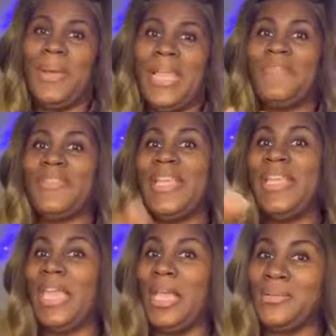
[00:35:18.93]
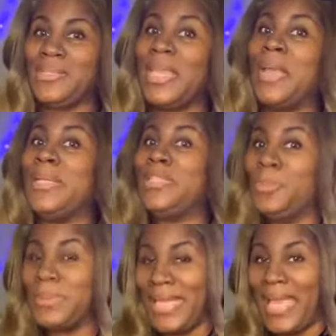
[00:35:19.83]
But everything else can be
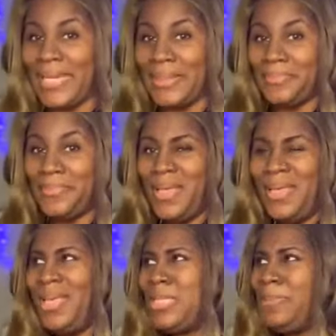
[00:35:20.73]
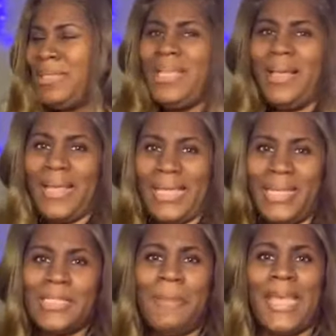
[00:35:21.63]
duplicated.
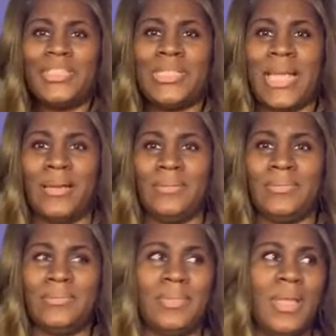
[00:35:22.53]
It is patches out.